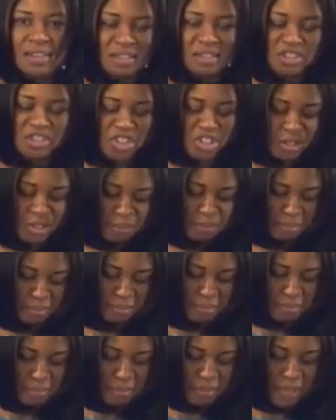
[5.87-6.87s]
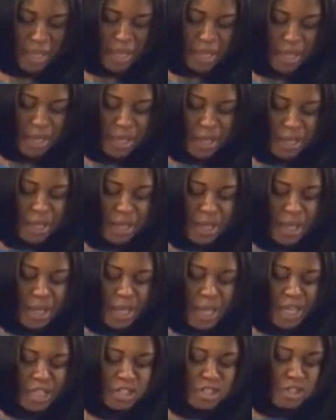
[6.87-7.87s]
Kinship.
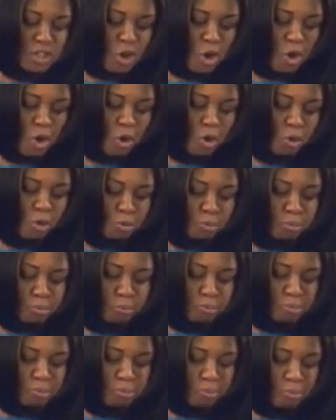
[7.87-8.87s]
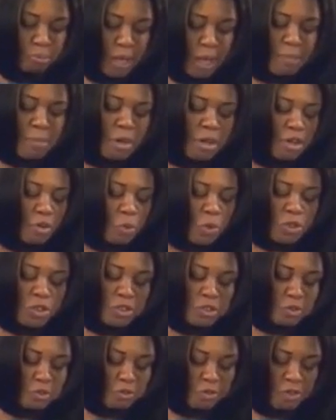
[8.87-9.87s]
And so I'm going to,
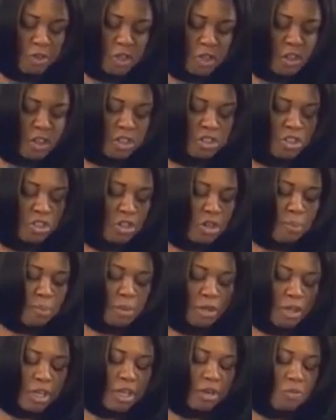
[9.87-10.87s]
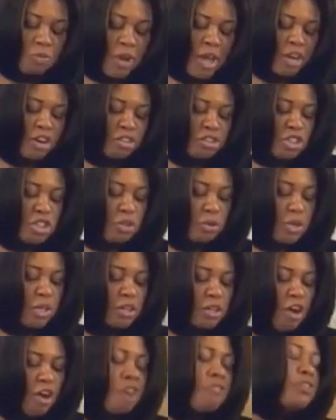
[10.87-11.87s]
with further ado, I'm going to get right onto
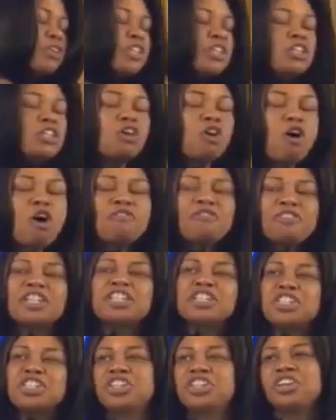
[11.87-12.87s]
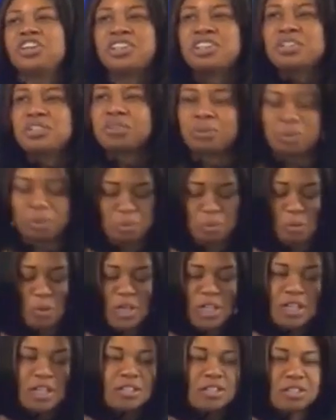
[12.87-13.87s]
it. Often, you know, often in church,
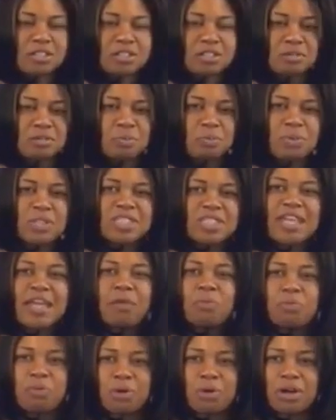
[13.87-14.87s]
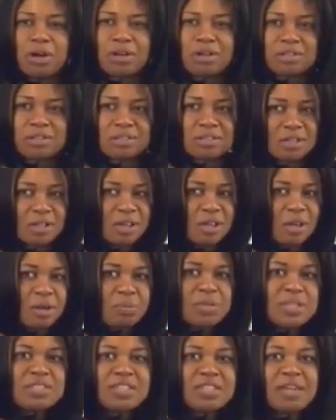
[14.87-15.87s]
we, we say words.
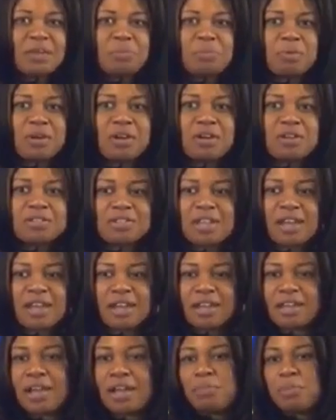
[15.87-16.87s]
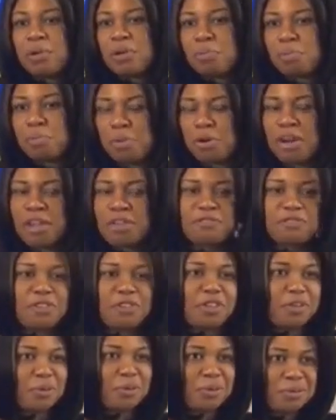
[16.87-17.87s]
We say words like, I'm going to pray
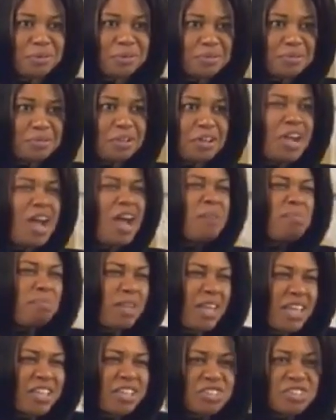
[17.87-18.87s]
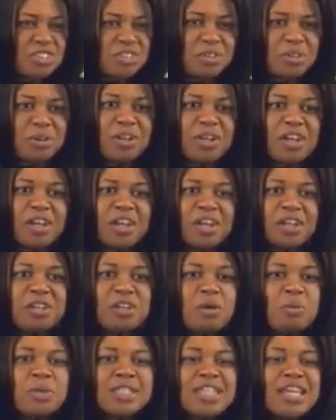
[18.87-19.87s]
for you. God bless you.
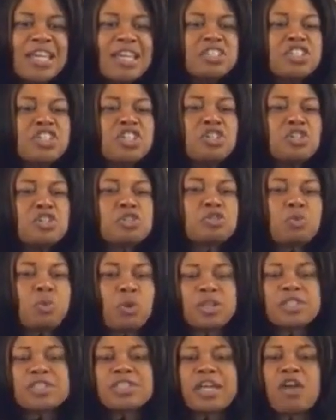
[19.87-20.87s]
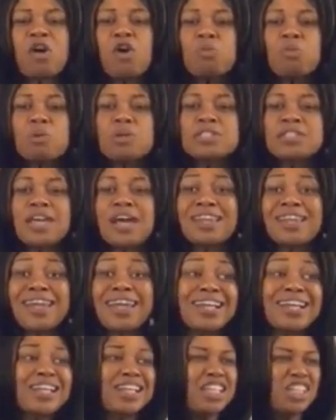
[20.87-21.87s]
You know, we tend to use words that almost are
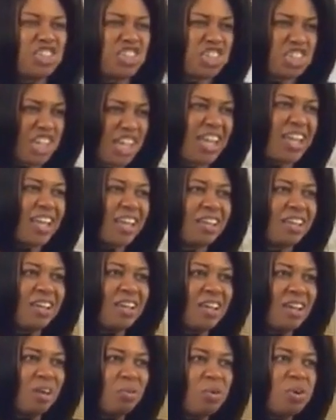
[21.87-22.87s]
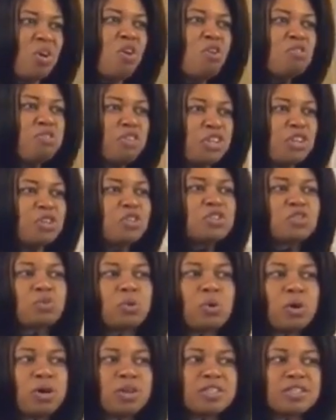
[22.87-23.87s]
like cliche we overuse
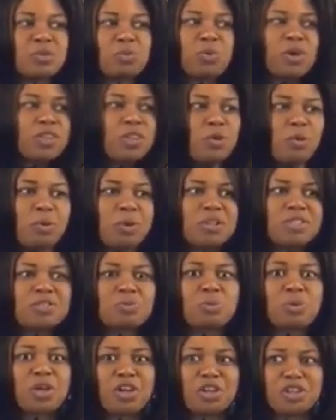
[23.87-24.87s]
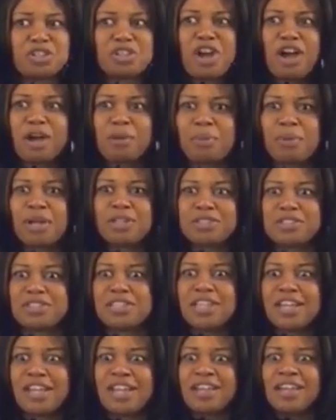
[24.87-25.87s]
words. And one of the words we're going to talk about
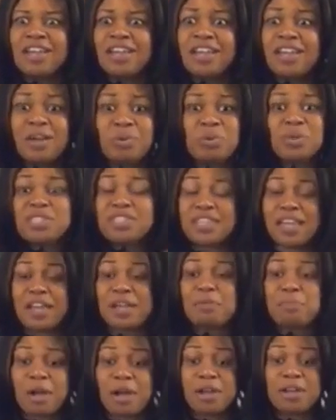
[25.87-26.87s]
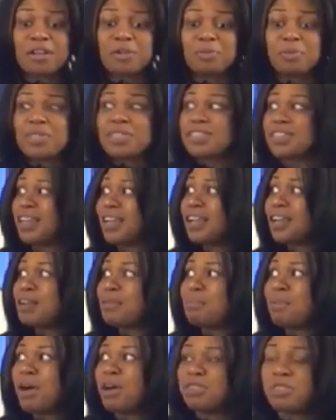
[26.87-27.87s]
today, and we sang about it, we
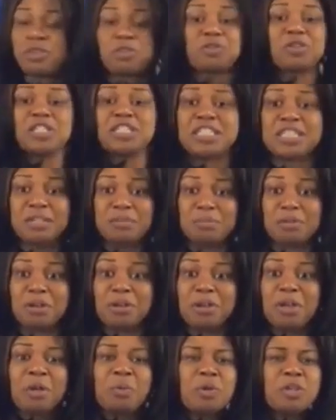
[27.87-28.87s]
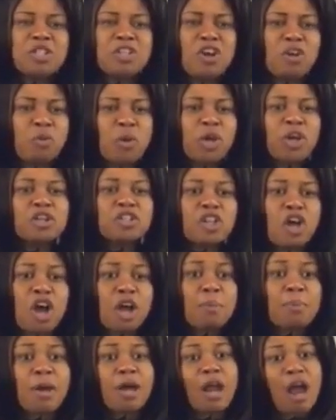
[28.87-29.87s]
sang about the Redeemer. We talk, we're going to
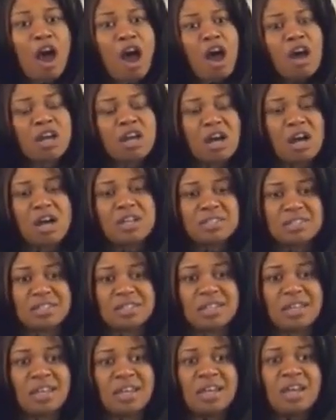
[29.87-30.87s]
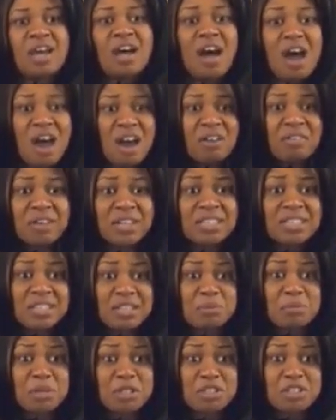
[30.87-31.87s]
talk about our God today, our
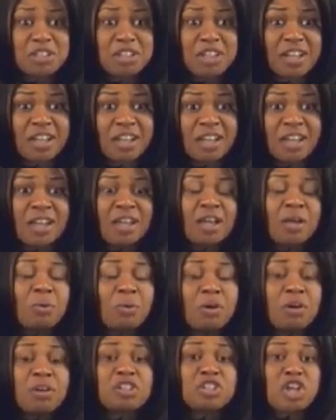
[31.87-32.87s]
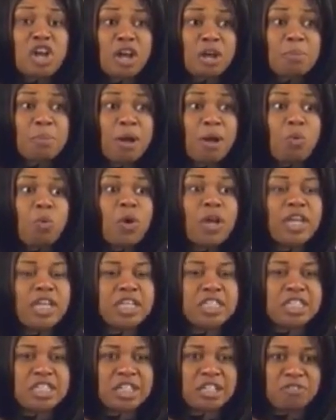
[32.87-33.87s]
Redeemer today. We're going to talk about what
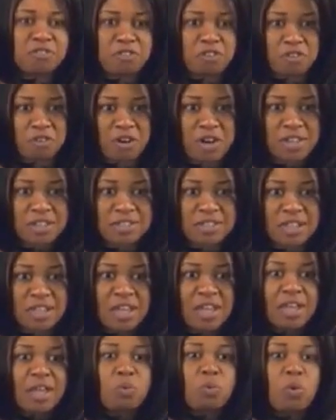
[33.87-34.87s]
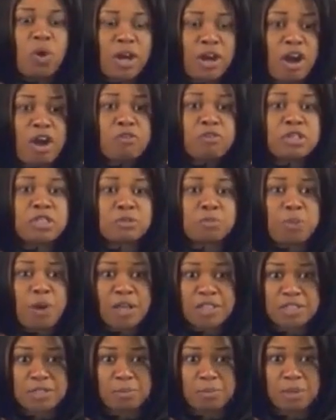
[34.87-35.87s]
He did for us and what our
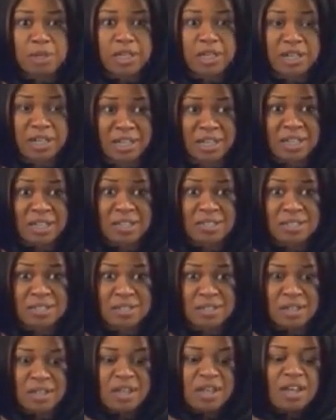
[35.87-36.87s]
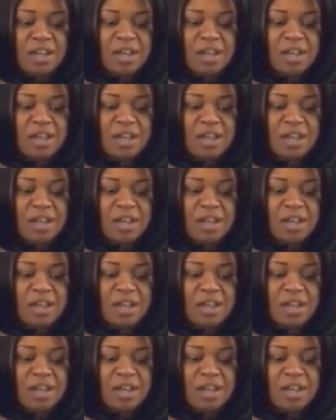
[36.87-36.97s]
responsibility is.